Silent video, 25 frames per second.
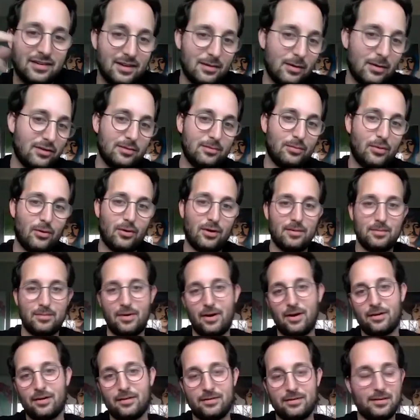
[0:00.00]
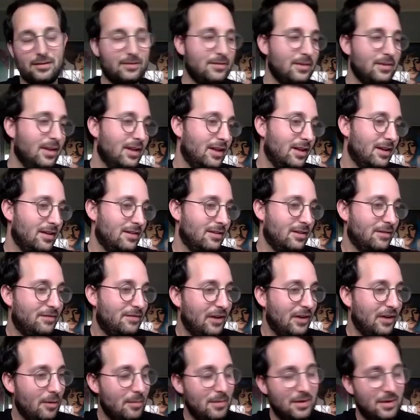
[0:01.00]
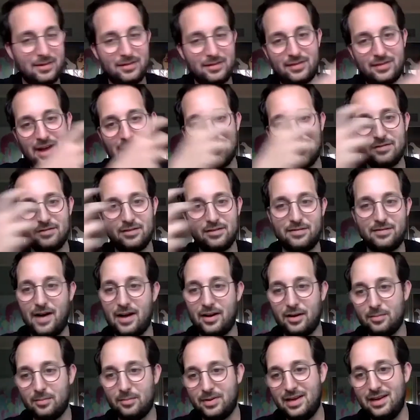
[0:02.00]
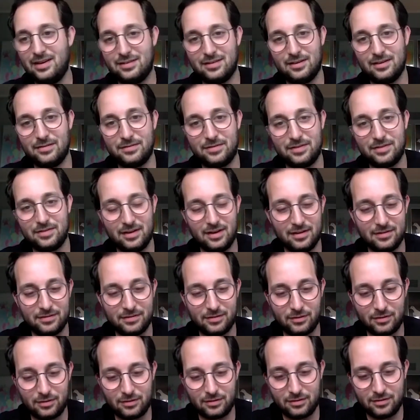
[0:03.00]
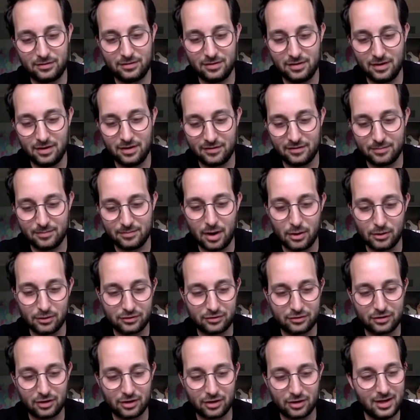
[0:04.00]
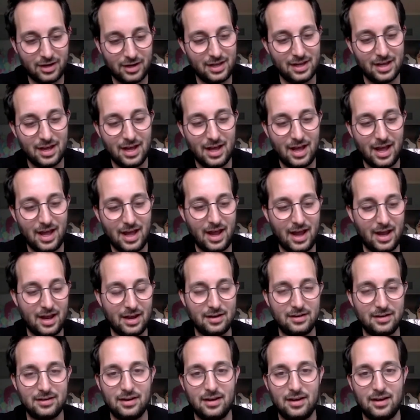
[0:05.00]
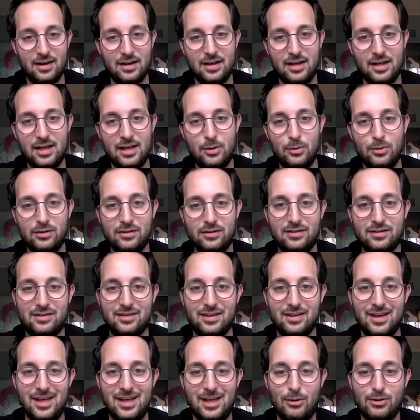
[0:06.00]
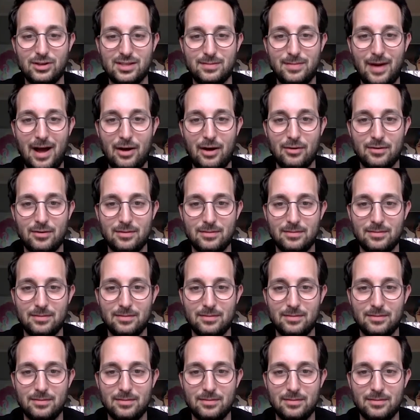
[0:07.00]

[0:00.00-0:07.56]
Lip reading: the most important part of the film, and kind of the final piece of Mo's journey. And it was about